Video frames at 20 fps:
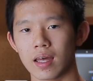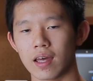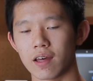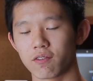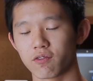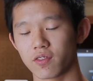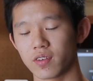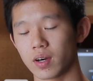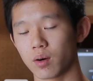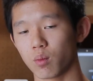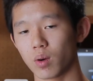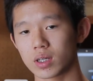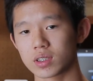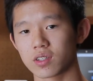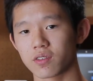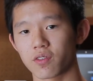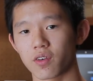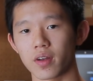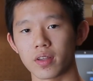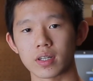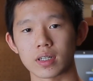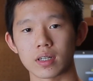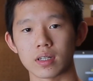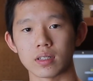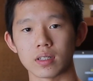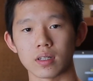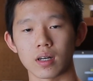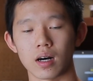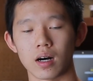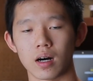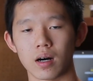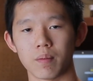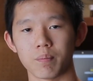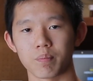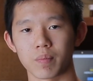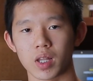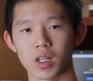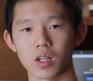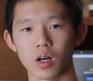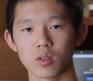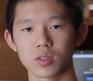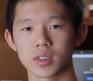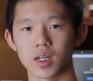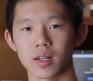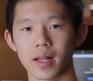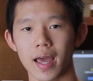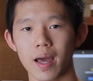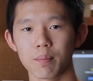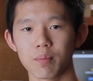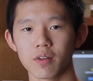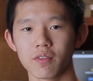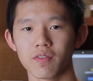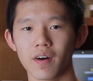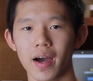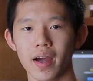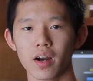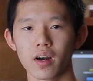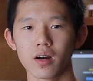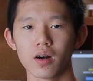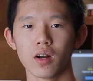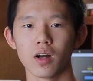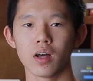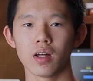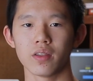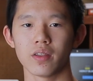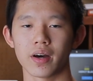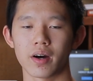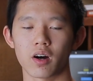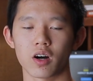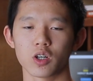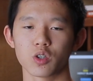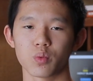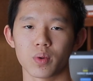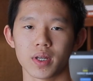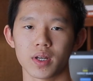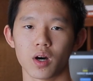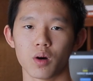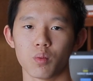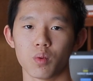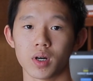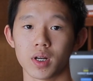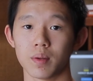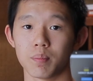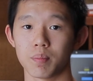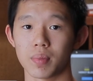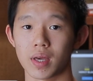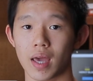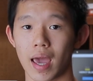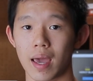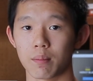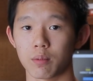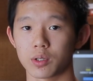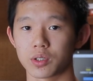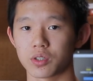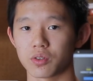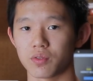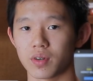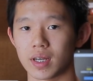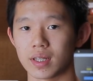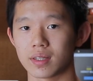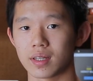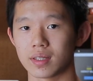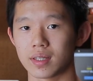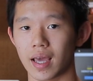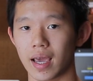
If it wasn't for the um, load cell amplifier, the Arduino wouldn't be able to read the